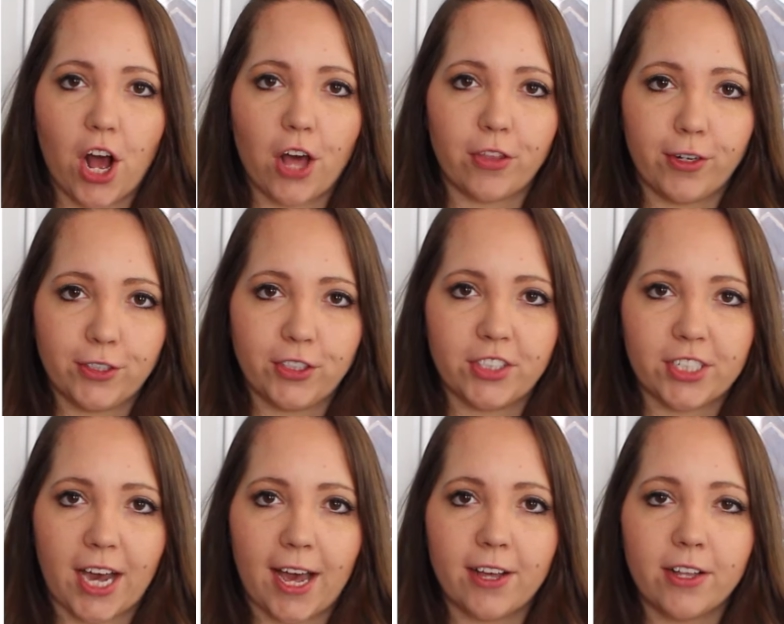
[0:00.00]
author
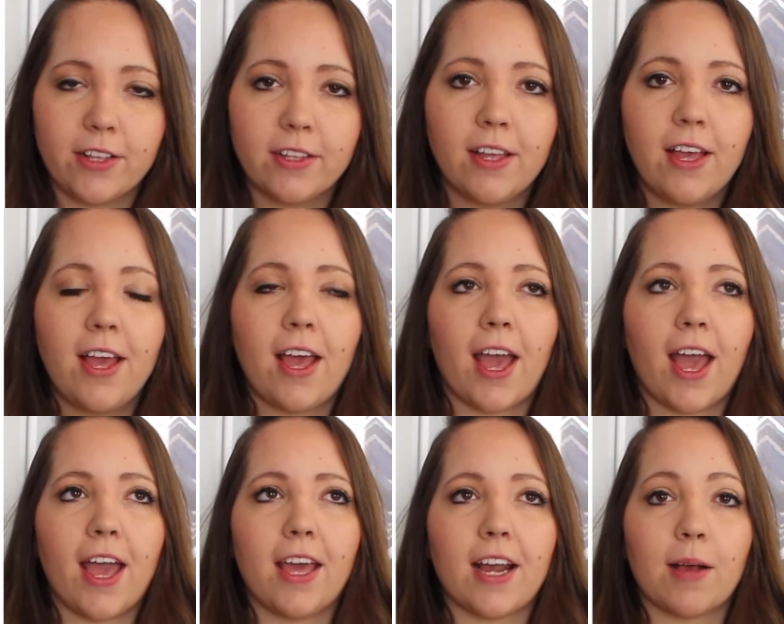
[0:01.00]
style,
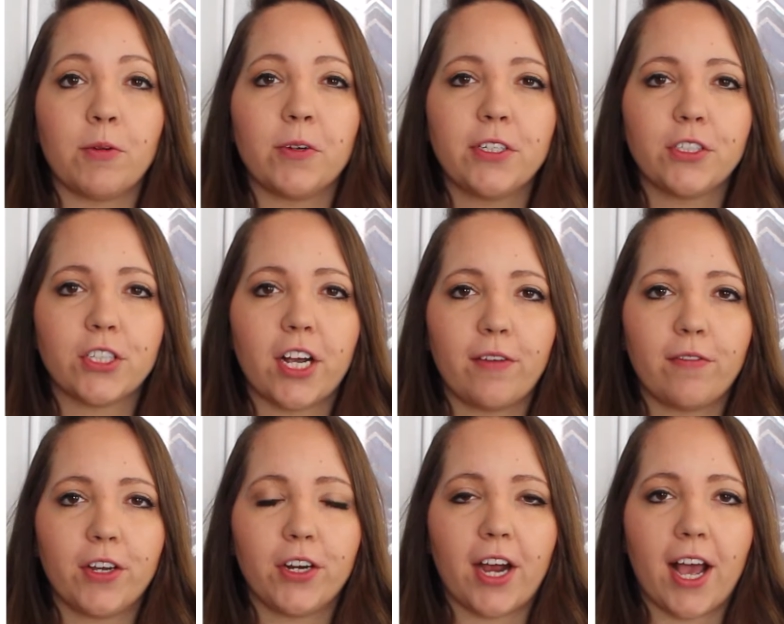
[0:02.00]
and I'm going to try to
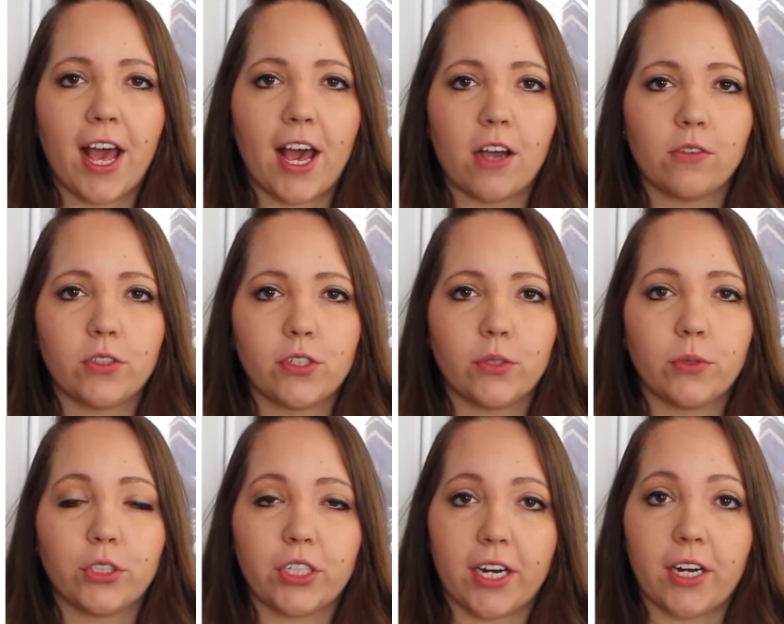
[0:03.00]
figure out how to
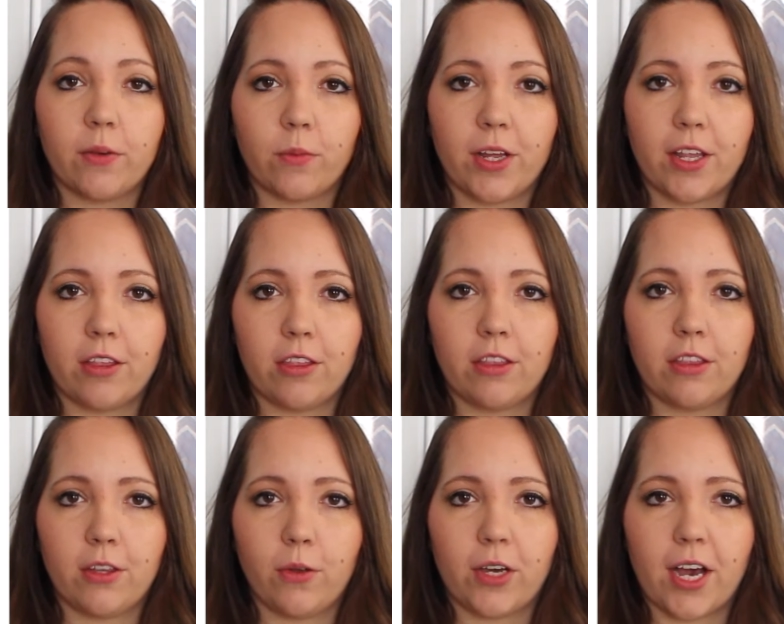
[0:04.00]
share it with
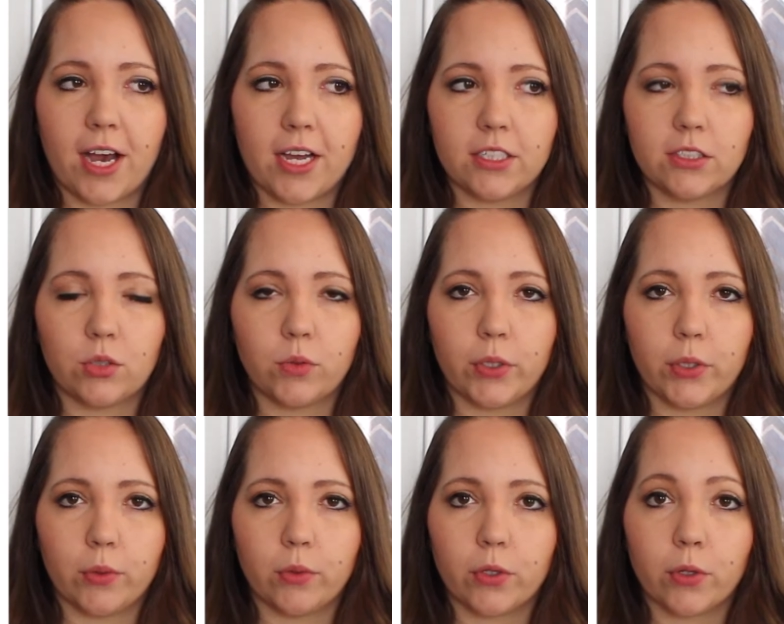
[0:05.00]
you guys
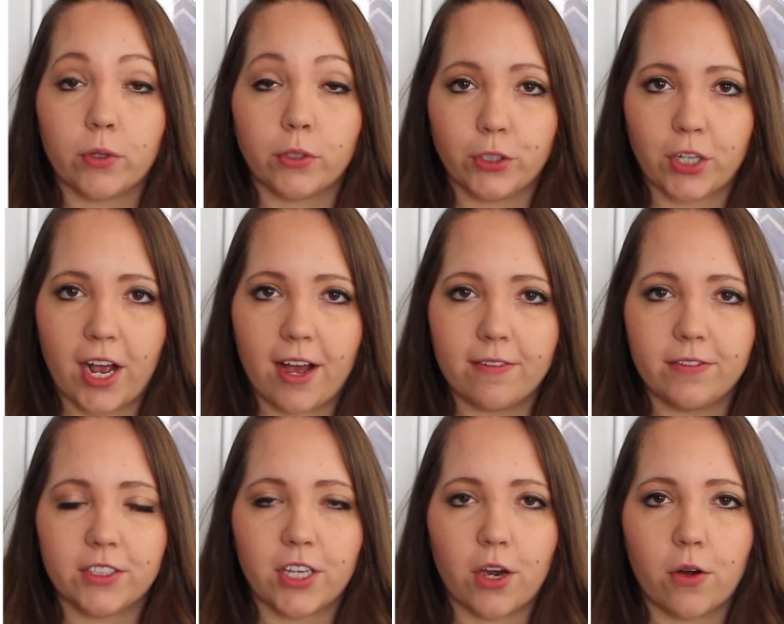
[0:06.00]
through Google Drive,
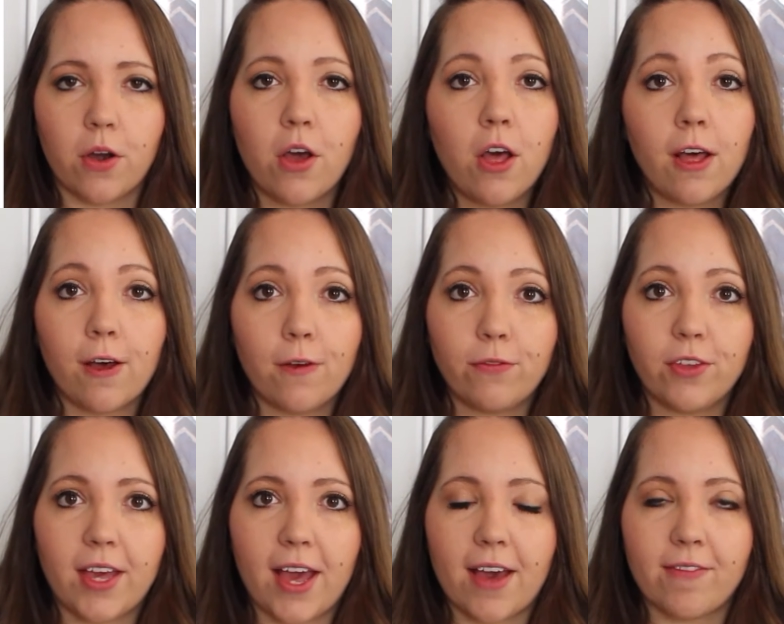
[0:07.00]
so
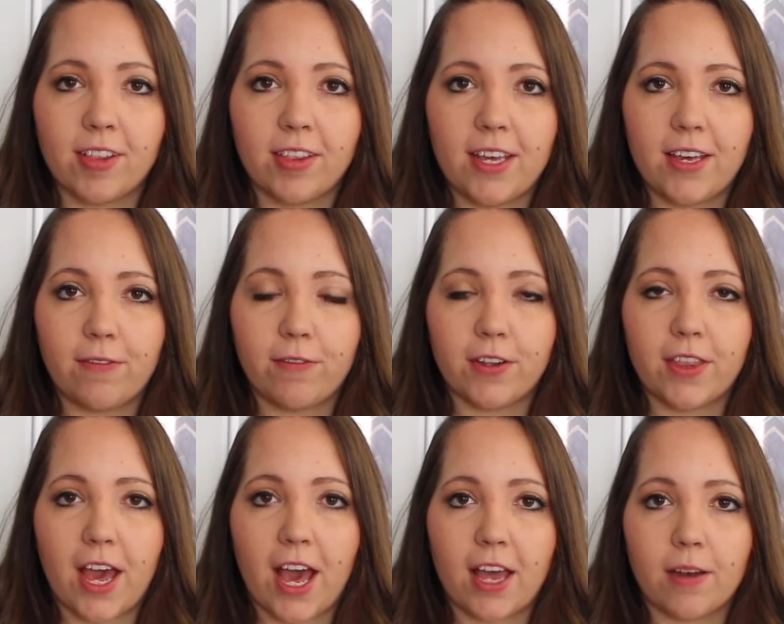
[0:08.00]
hopefully I have a link for
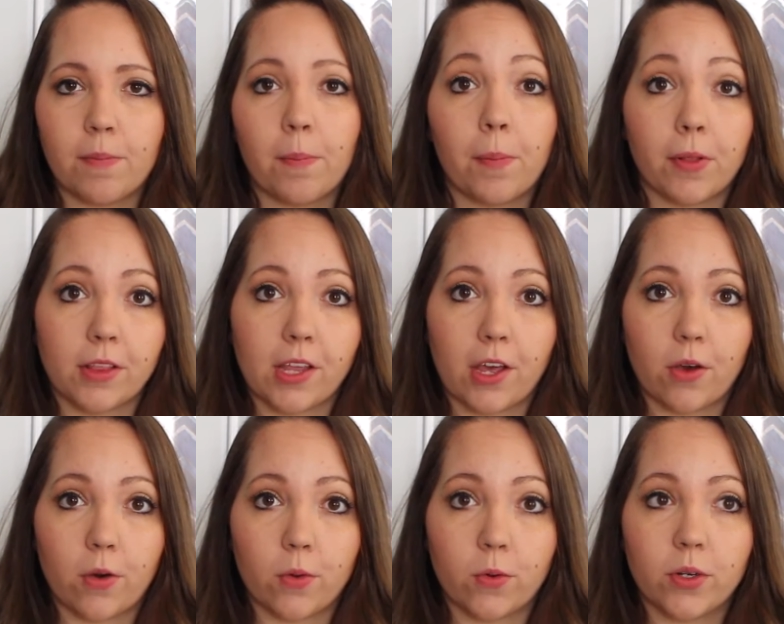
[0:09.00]
that
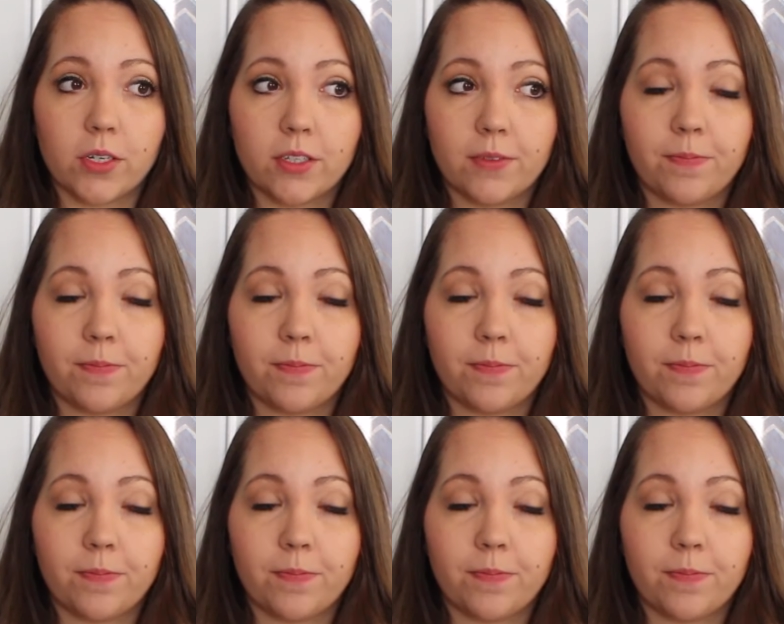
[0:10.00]
below.